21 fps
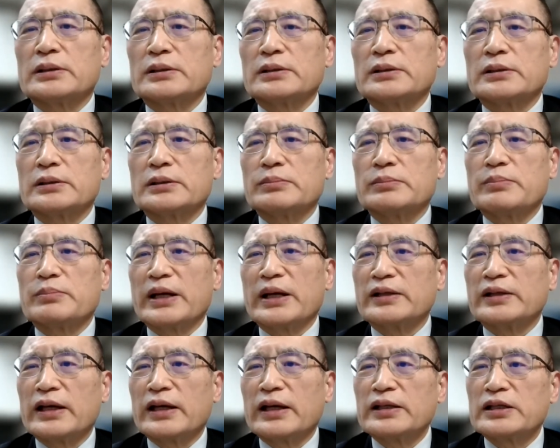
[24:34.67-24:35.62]

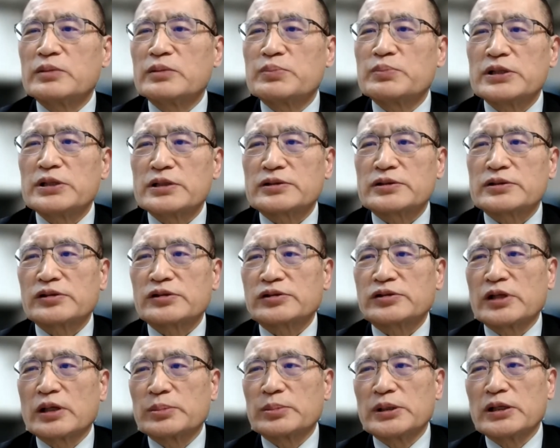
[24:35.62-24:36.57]
maintaining peace and
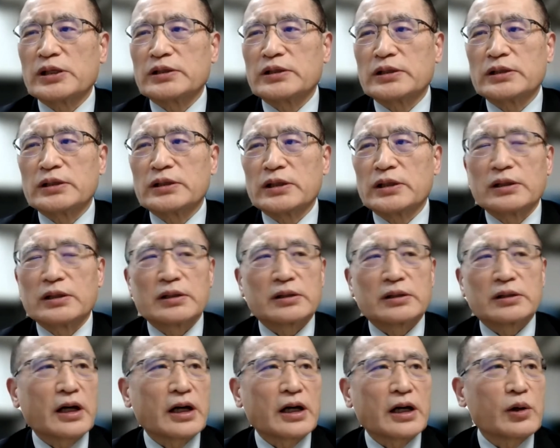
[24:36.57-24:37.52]
stability in the
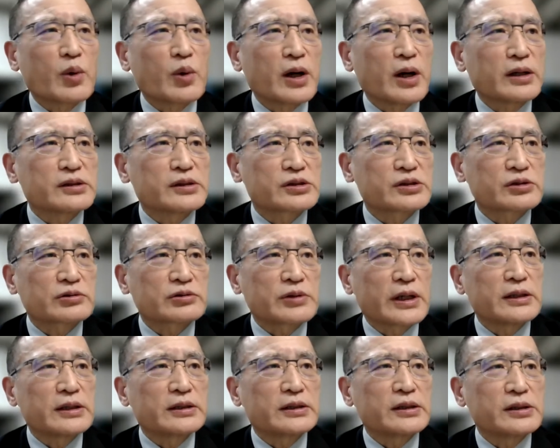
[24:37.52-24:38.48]
Taiwan
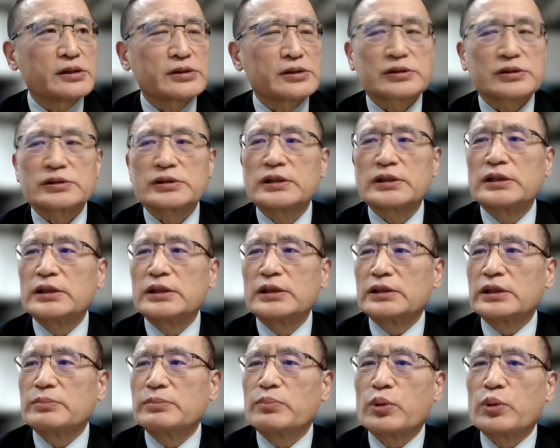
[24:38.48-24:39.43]
Strait is
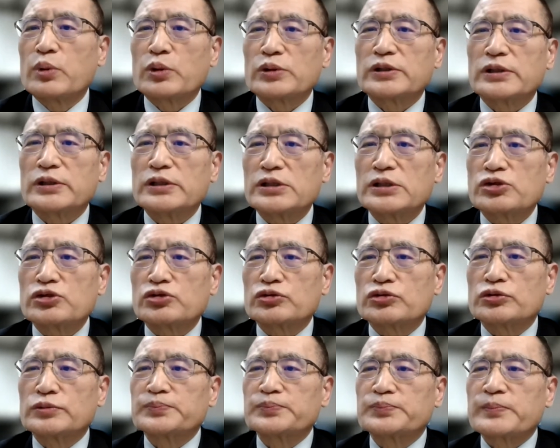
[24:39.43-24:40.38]
the important
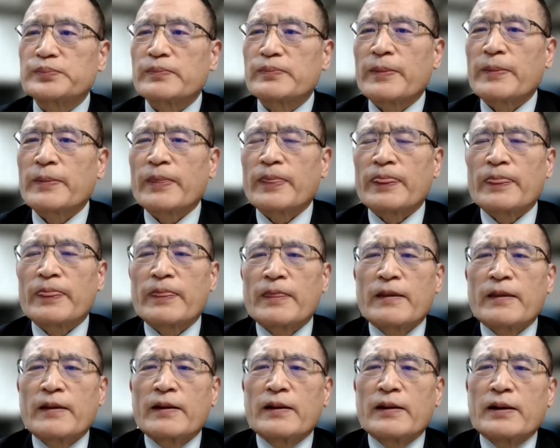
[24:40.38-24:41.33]
issue.
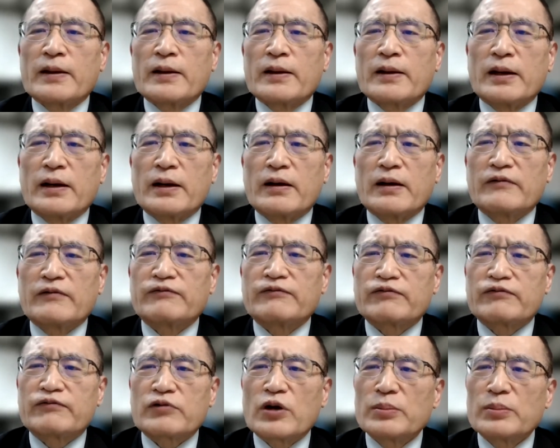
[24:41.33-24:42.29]
Uh,
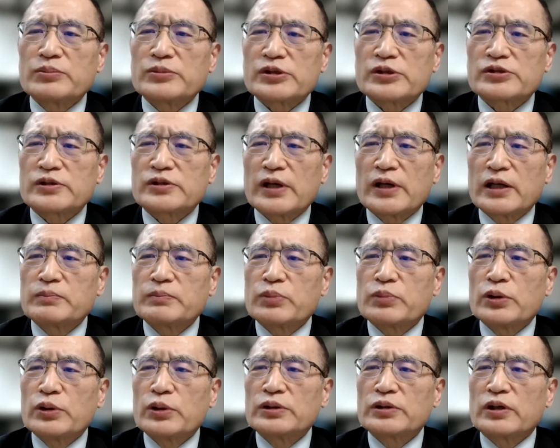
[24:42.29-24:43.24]
from the
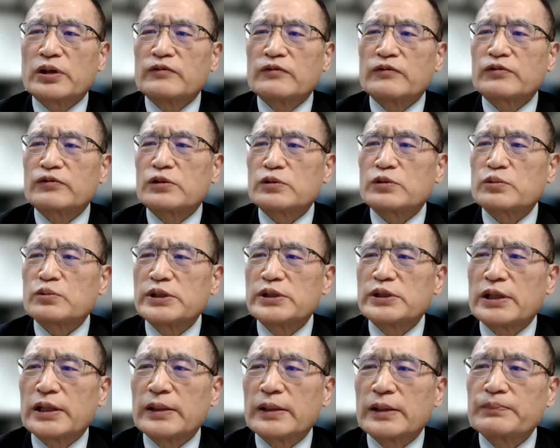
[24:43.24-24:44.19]
standpoint of
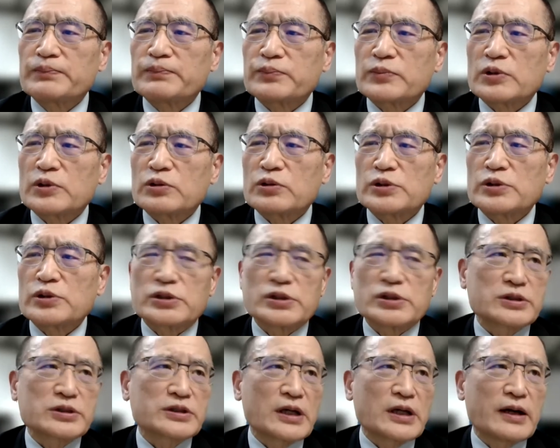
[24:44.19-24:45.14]
Korea, which
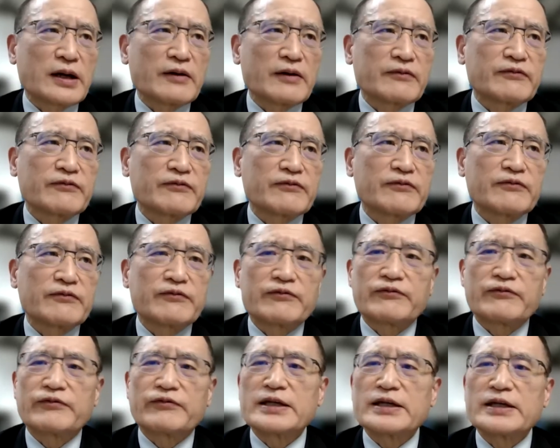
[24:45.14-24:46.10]
is uh,
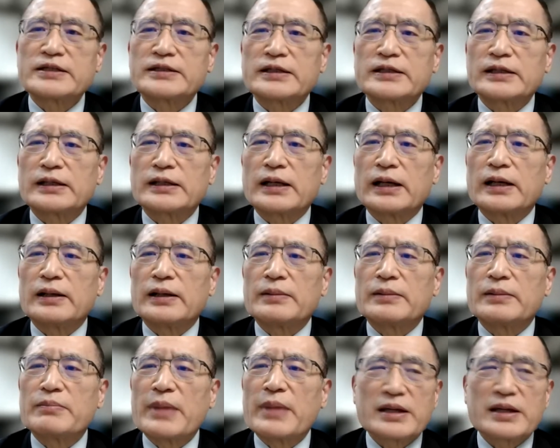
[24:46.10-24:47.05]
facing a
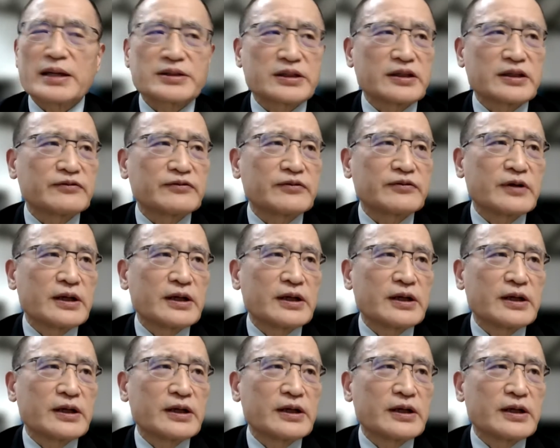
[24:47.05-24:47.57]
massive